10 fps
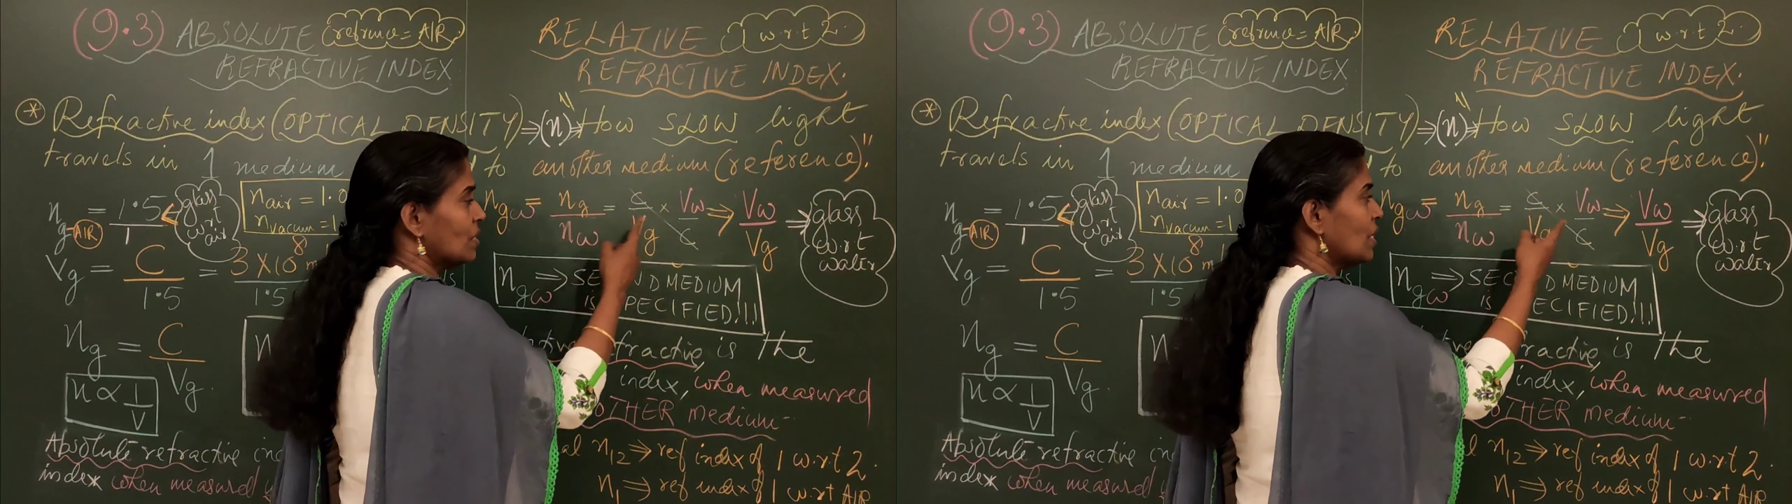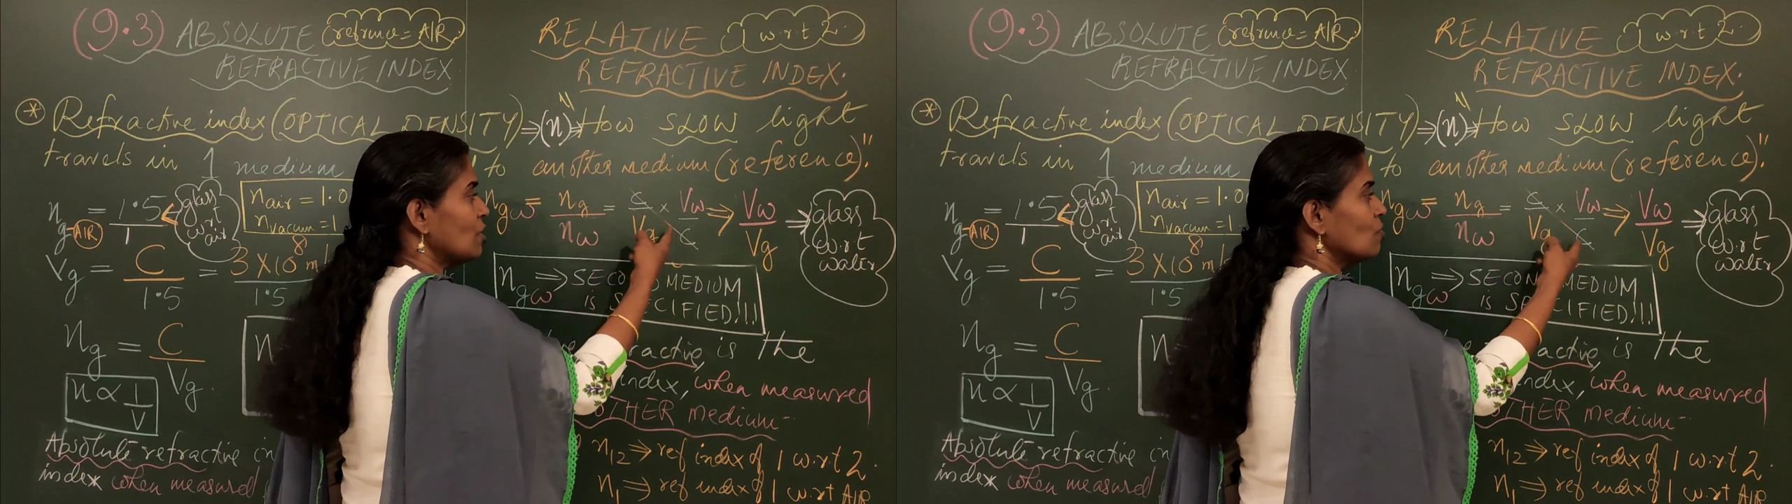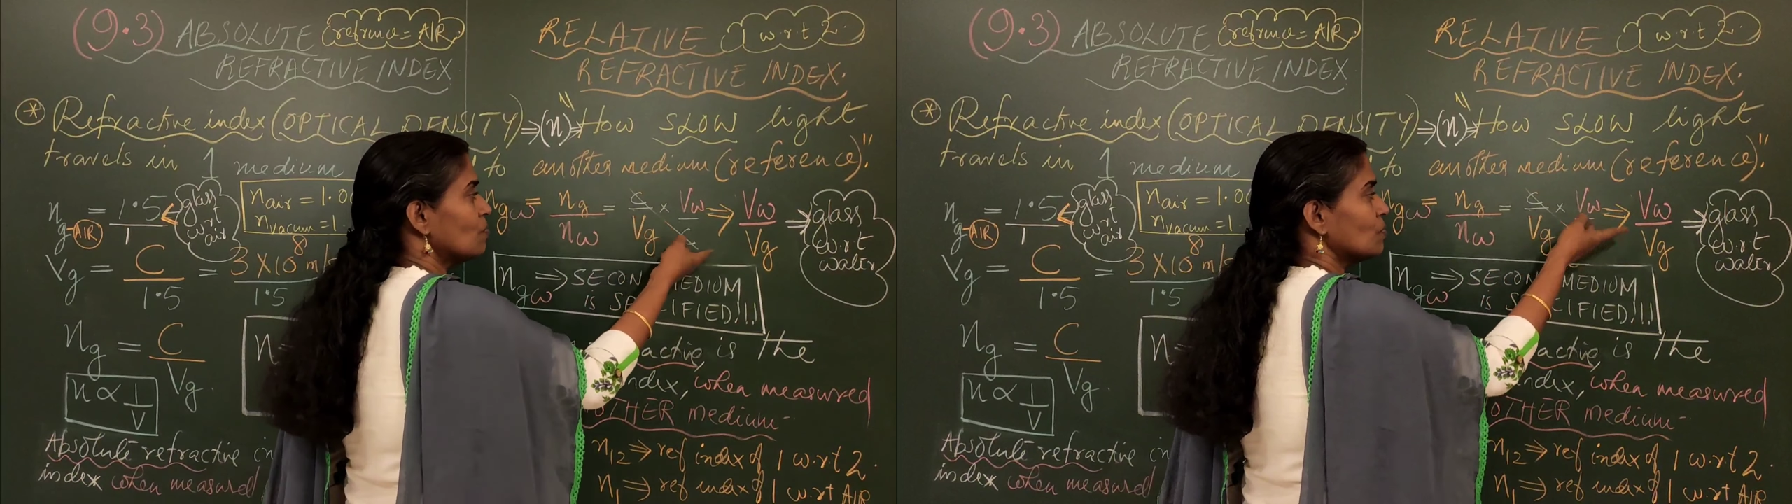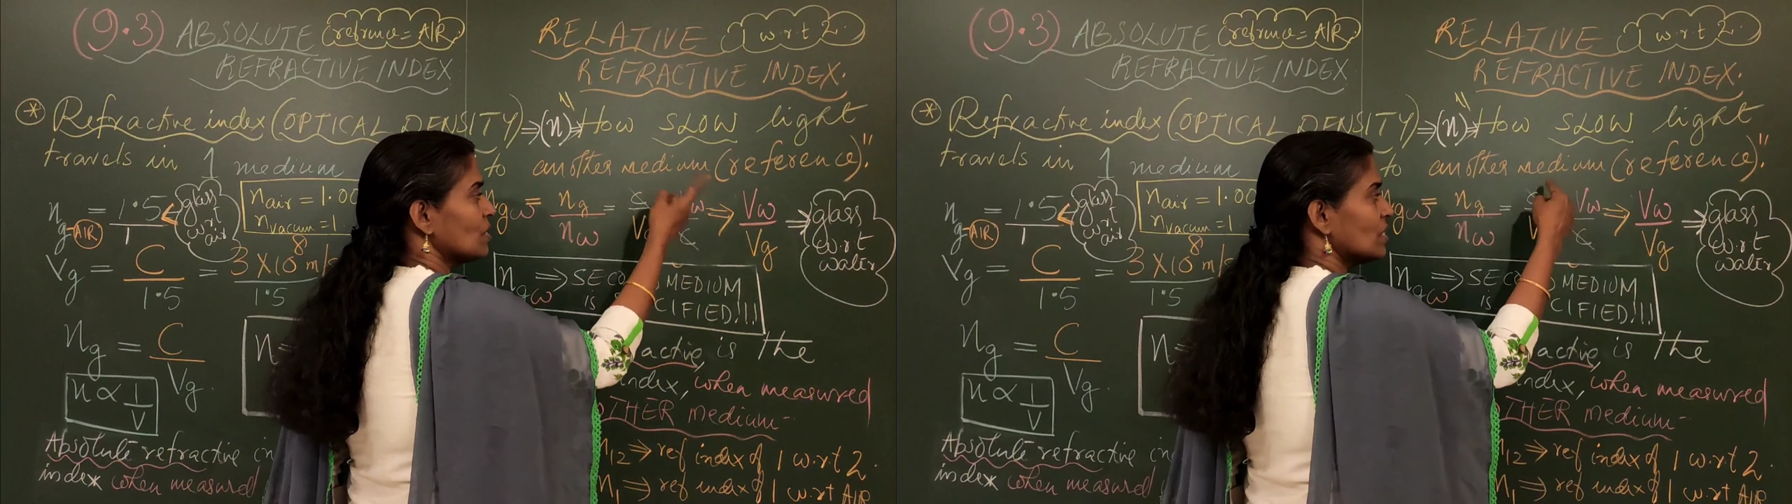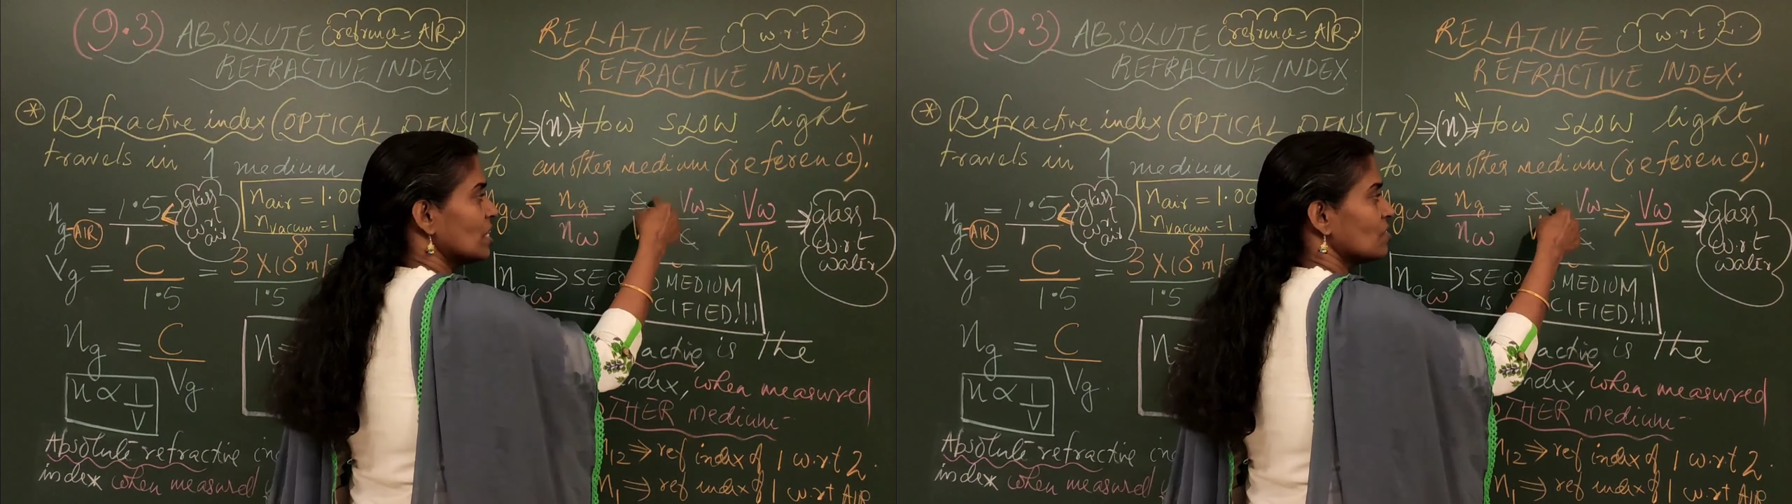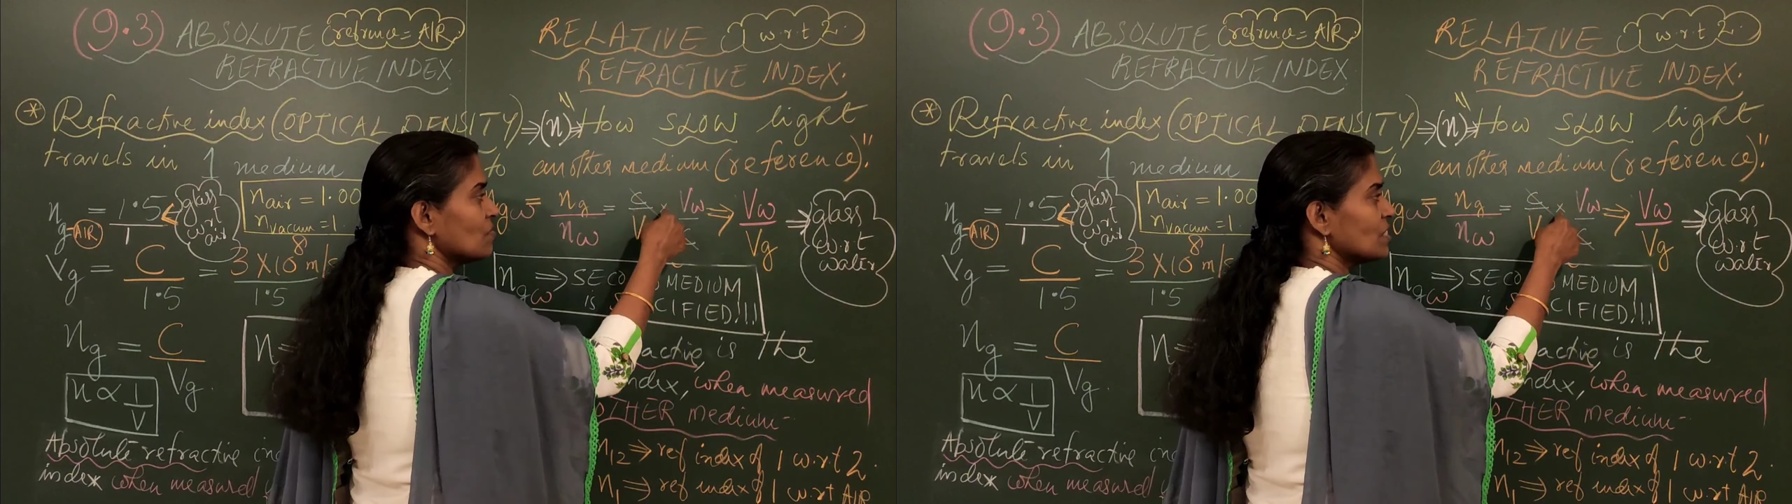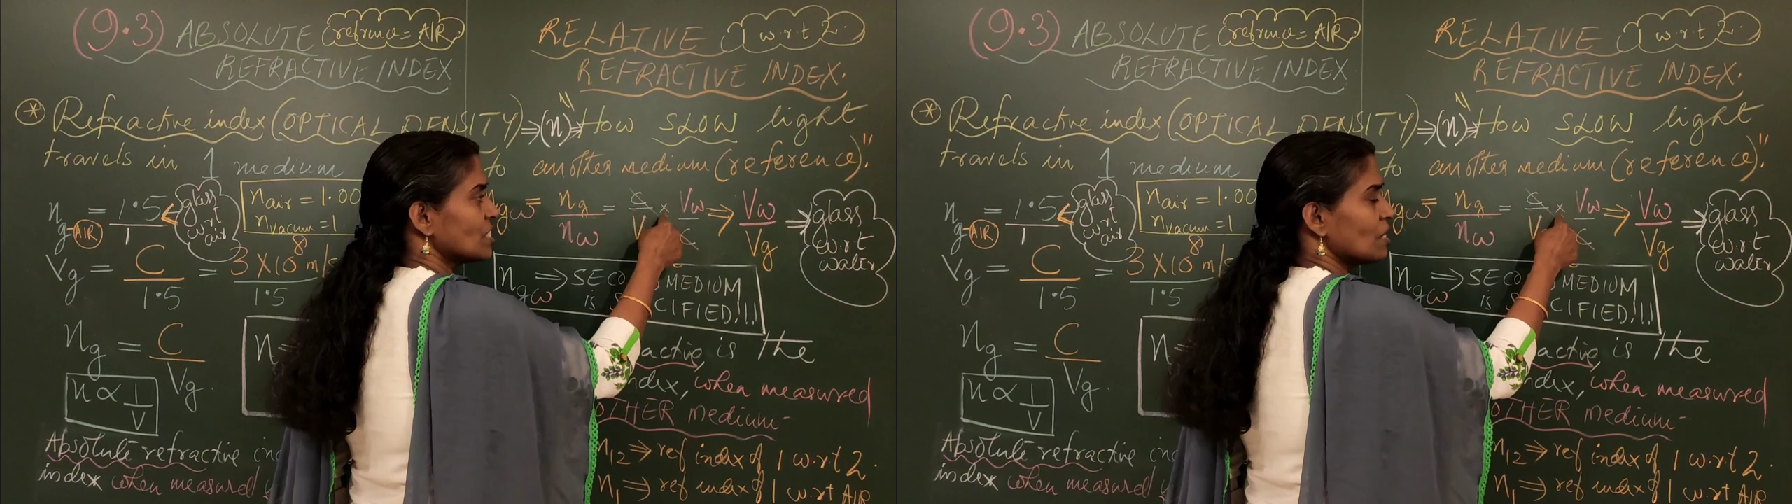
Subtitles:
Then you put in the reverse